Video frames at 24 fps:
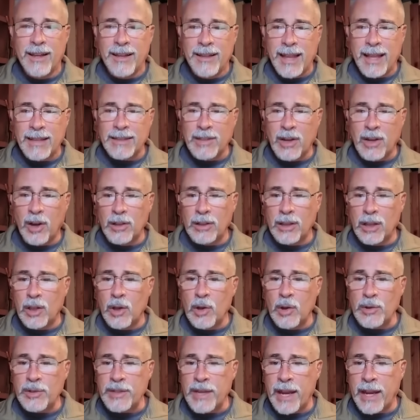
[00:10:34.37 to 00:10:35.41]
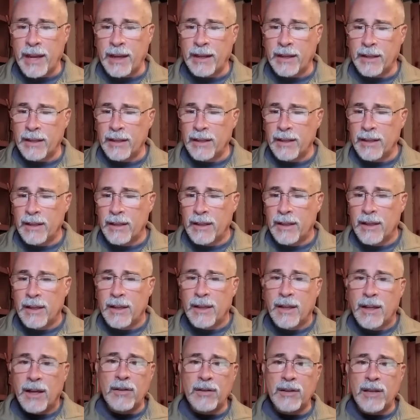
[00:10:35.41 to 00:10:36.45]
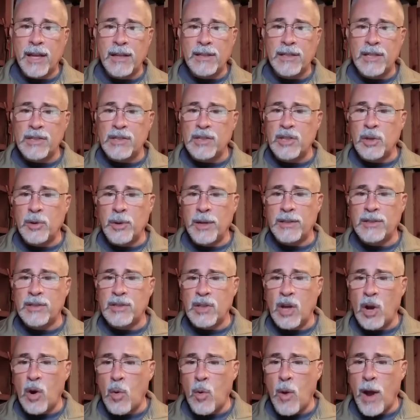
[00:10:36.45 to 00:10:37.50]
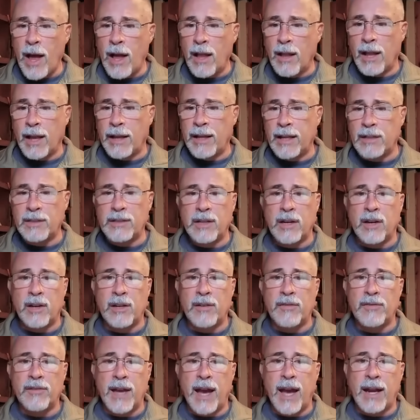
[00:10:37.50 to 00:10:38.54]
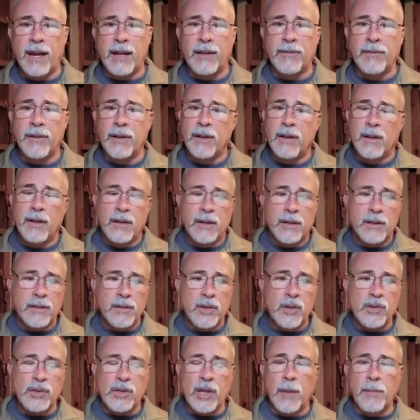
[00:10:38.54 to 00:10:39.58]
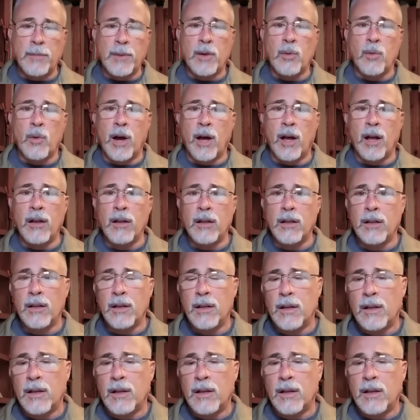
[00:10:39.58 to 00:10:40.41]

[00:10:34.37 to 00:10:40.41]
That's called losing. They just do it so well. I guess, you've got to do something well.